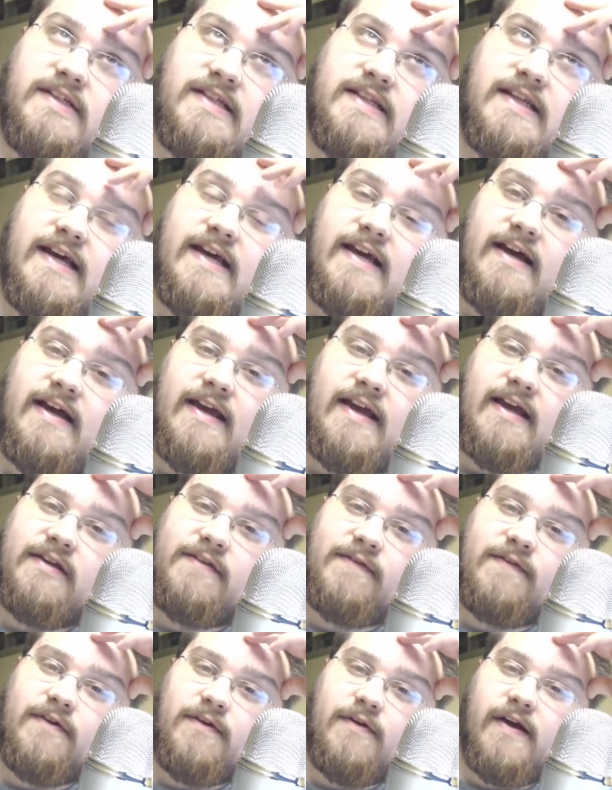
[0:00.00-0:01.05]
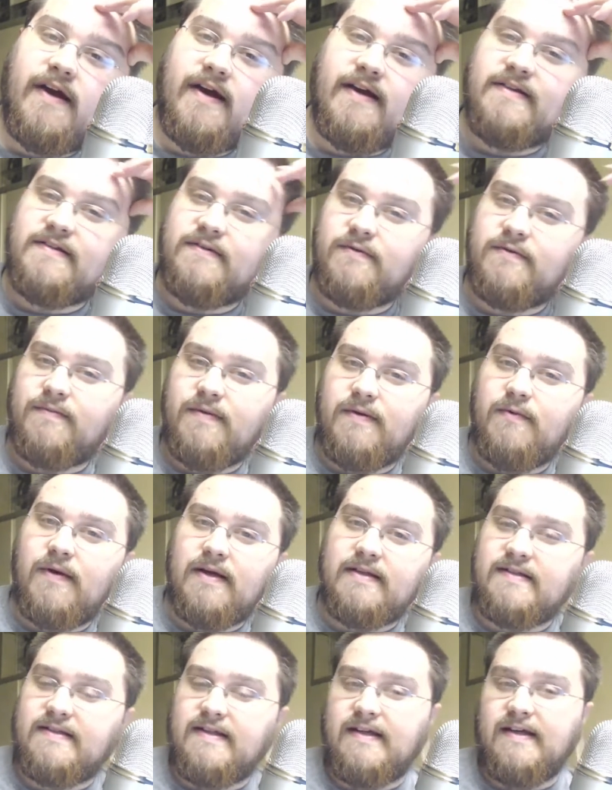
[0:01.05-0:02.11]
today, I guess, for you guys. It would be
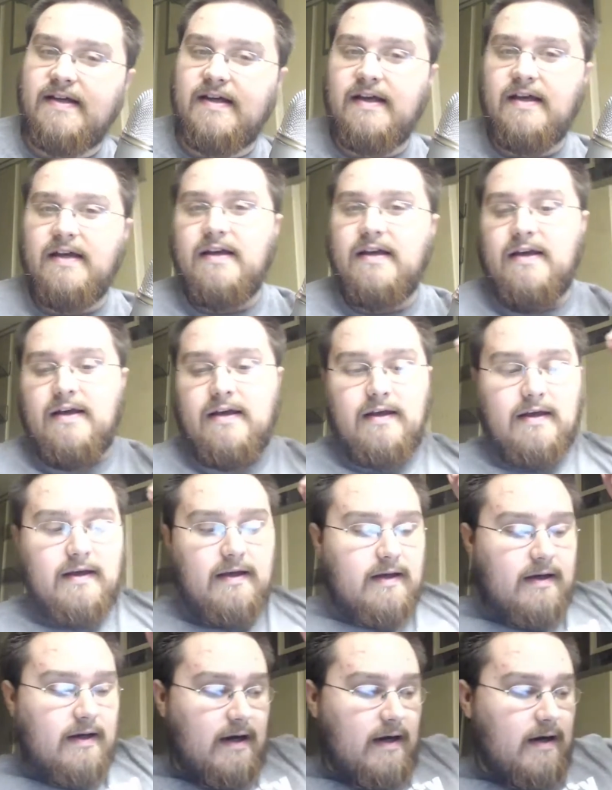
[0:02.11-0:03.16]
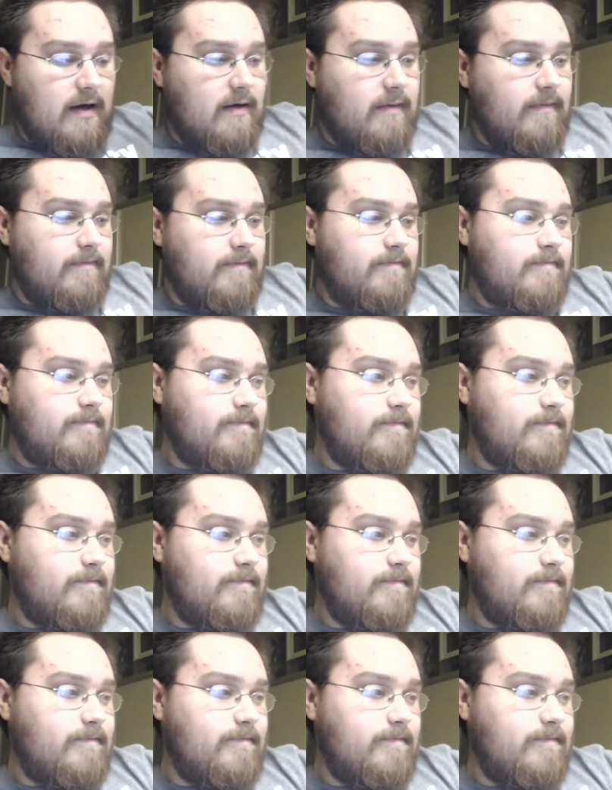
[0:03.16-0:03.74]
Wednesday. But